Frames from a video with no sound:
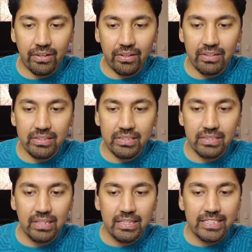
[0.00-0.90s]
audience
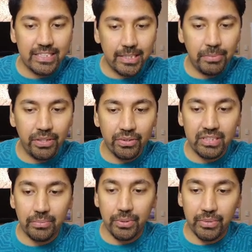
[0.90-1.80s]
CBOs
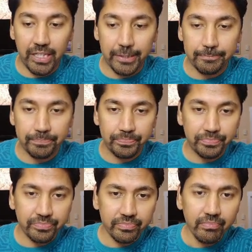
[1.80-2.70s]
that we're running.
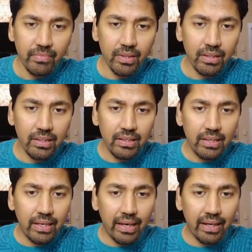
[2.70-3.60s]

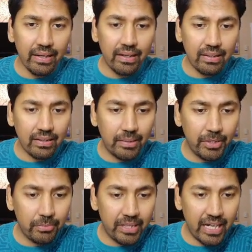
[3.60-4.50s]
And coming
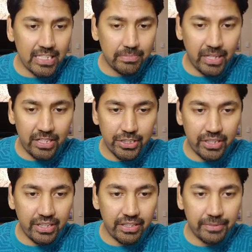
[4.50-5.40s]
to my ads manager
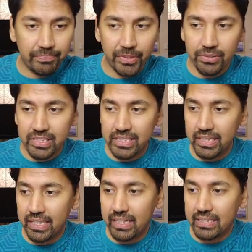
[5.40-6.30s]
here, you'll see
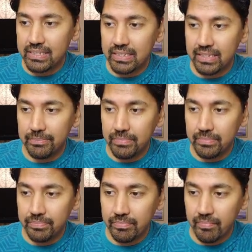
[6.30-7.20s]
that
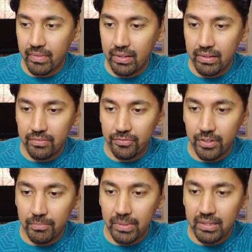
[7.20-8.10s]
for
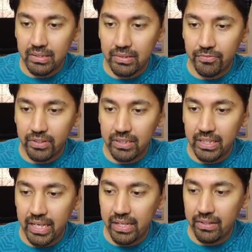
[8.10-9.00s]
the
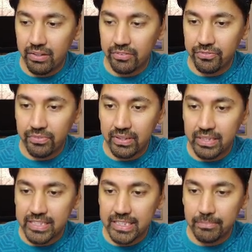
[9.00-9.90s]
day of
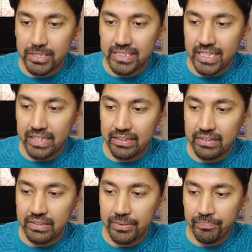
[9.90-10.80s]
December 2nd,